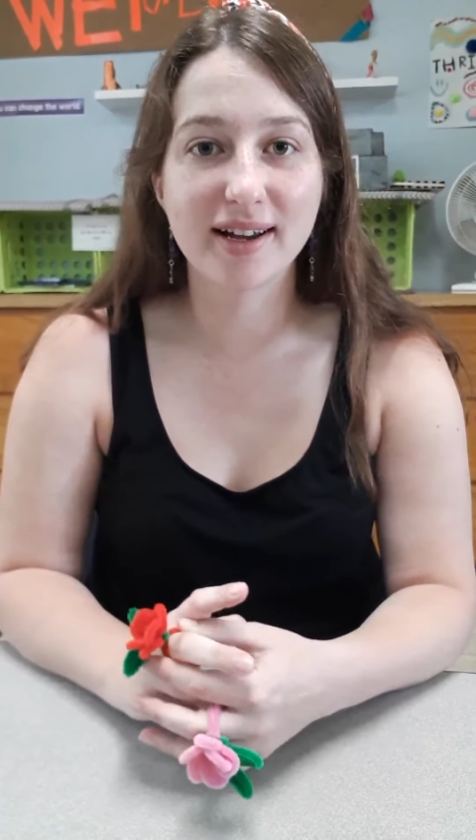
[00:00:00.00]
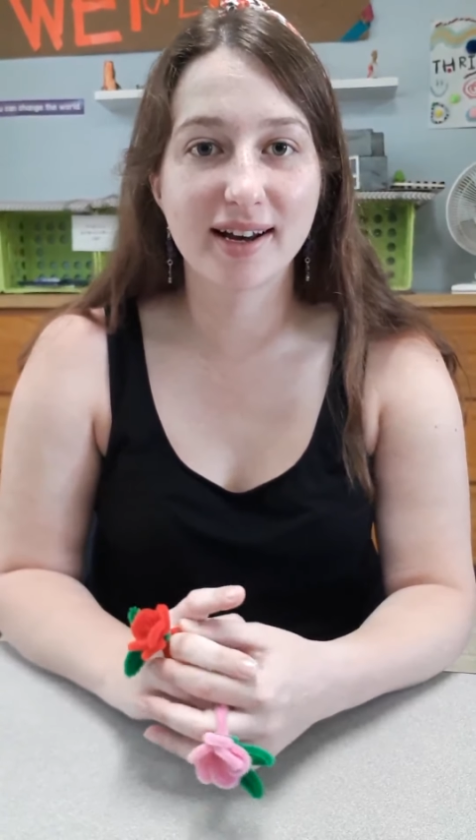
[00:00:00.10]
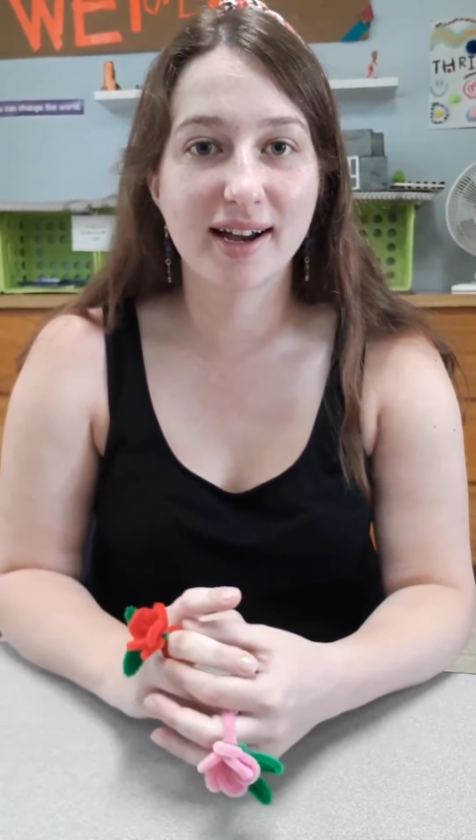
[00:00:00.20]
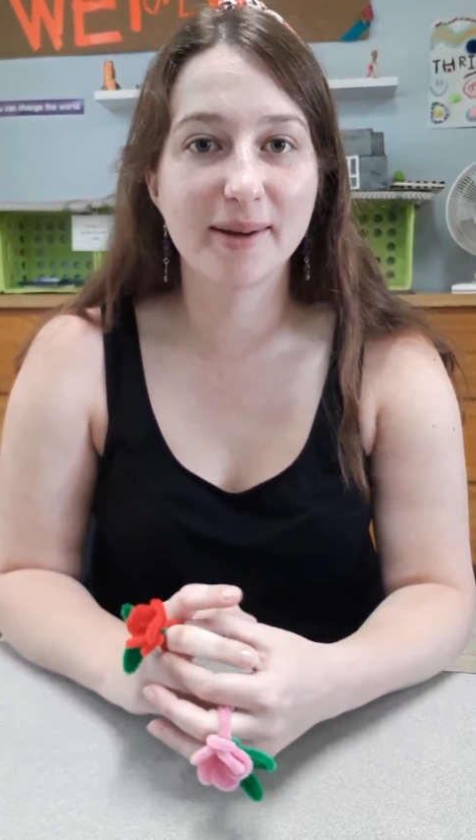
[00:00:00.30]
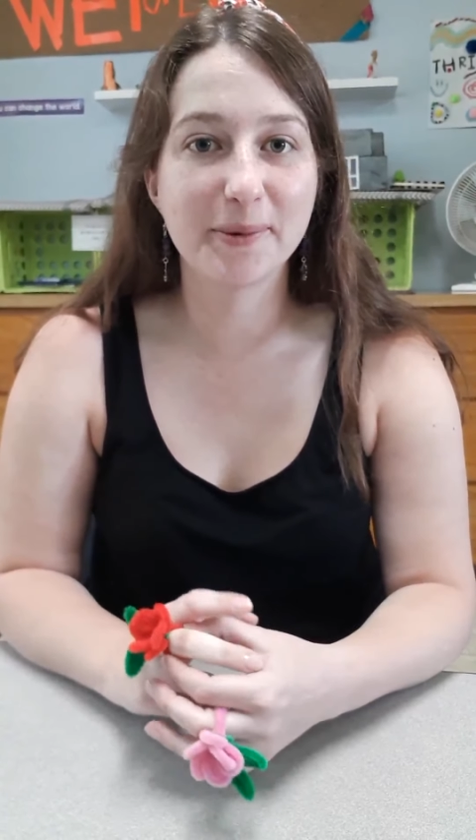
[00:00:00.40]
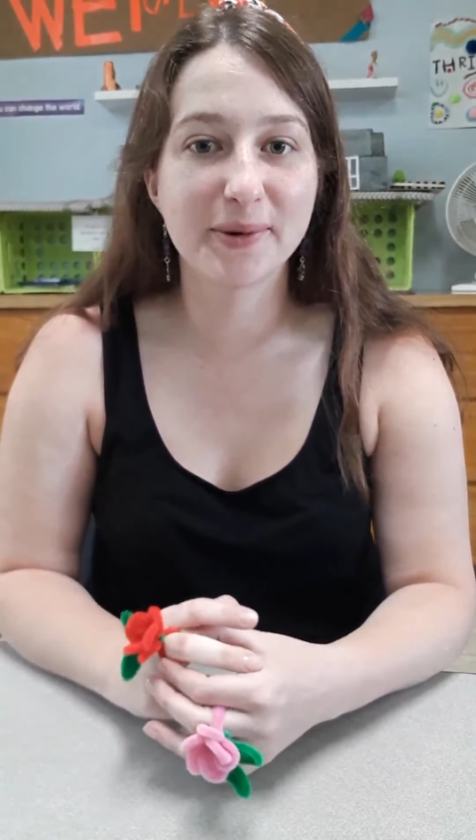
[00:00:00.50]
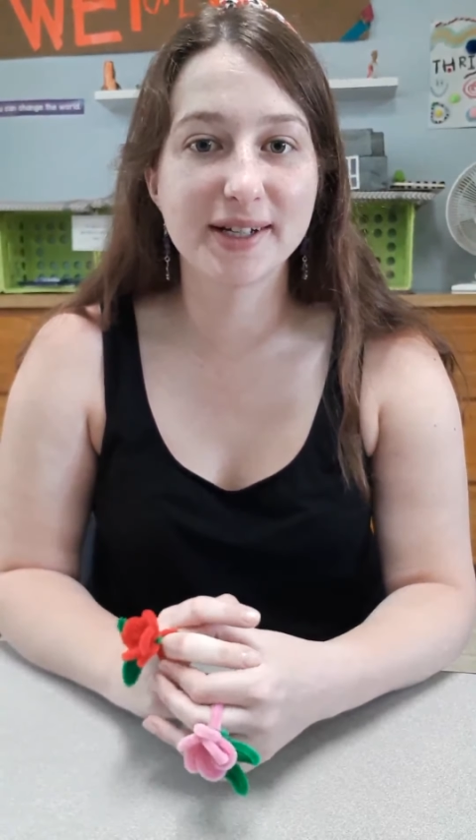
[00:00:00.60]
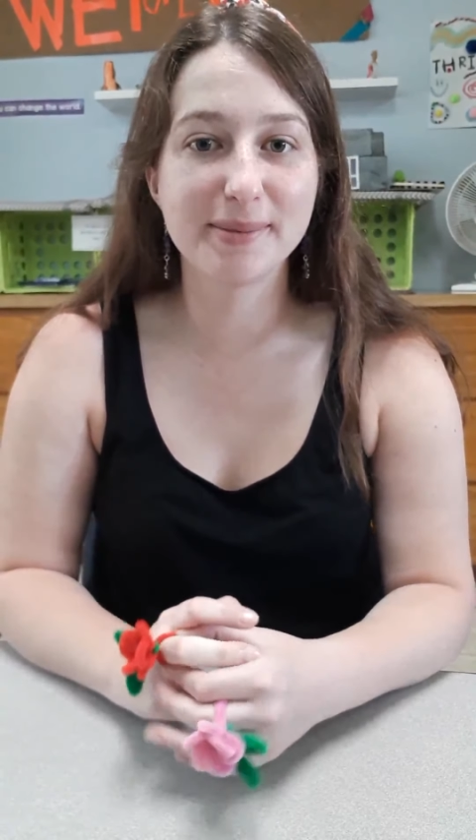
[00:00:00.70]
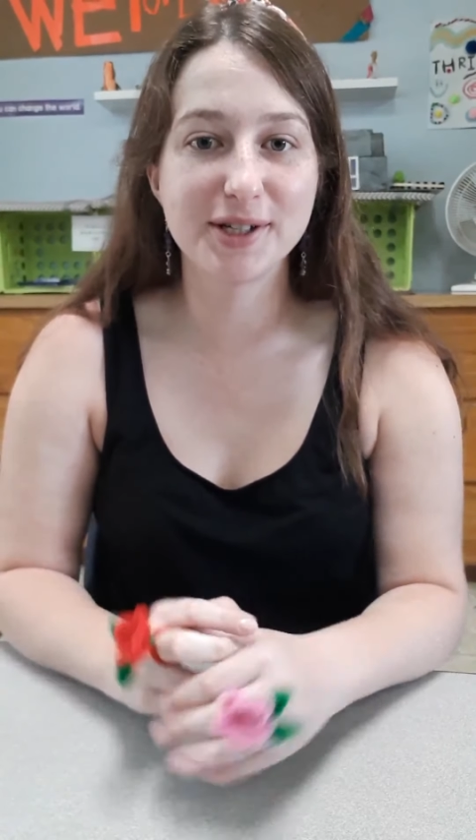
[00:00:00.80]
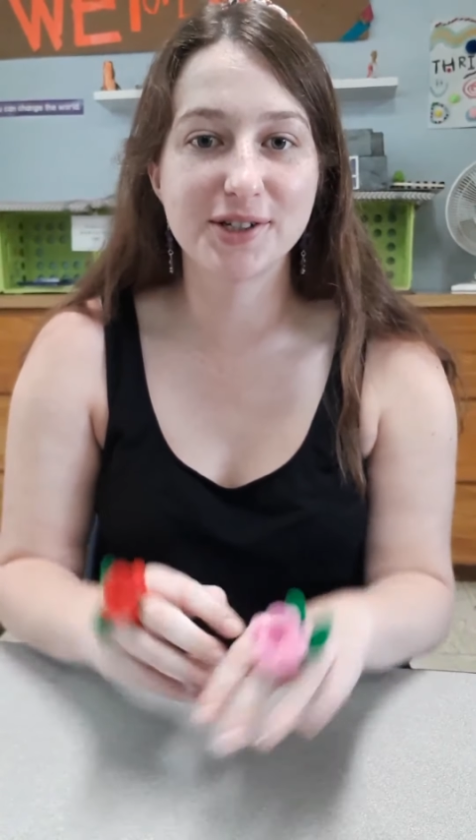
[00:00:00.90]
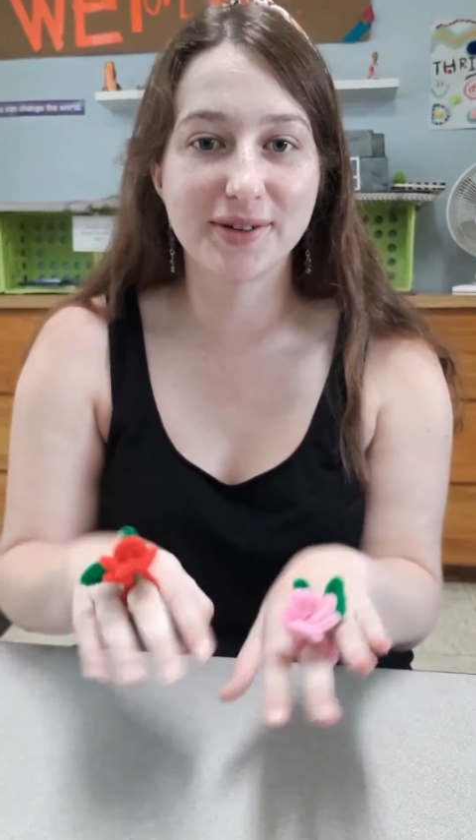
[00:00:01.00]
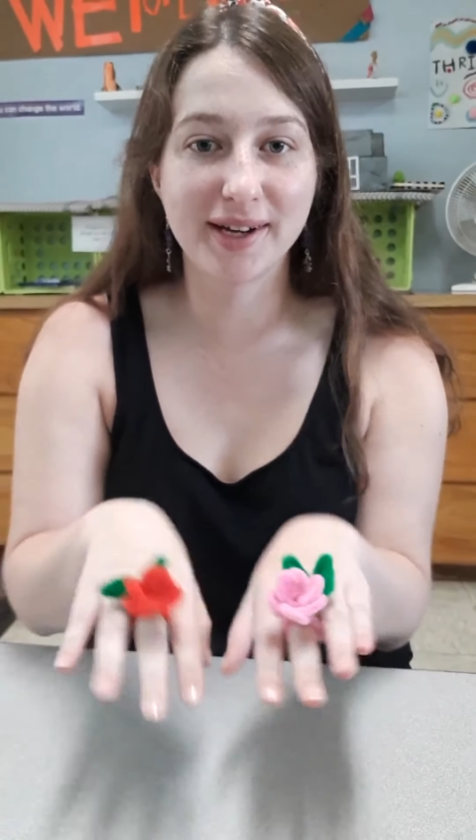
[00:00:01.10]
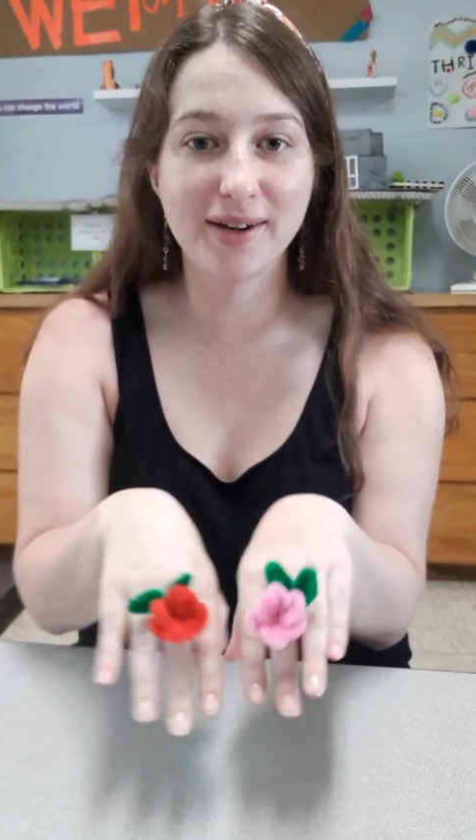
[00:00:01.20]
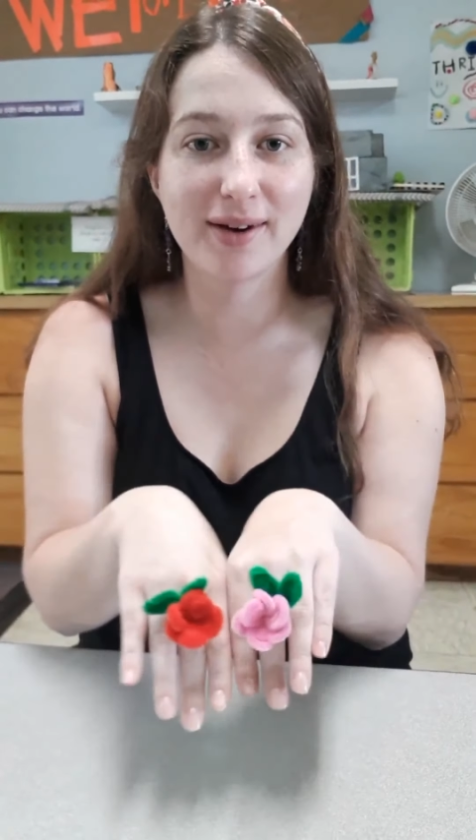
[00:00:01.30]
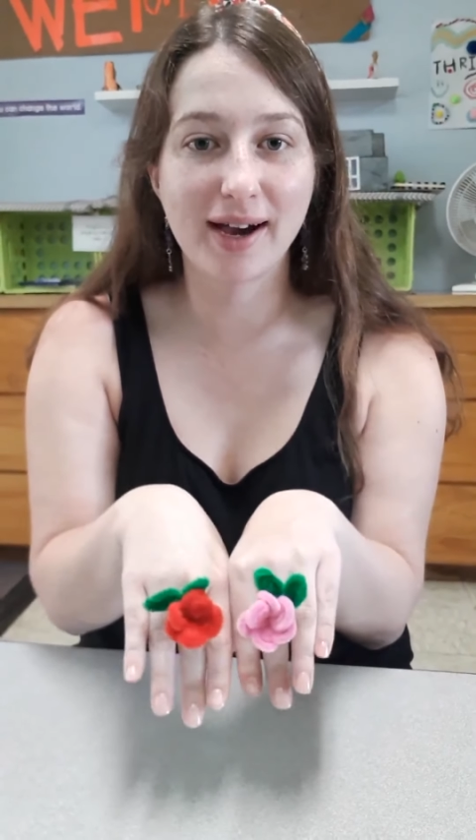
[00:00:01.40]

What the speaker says: and I'm going to be showing you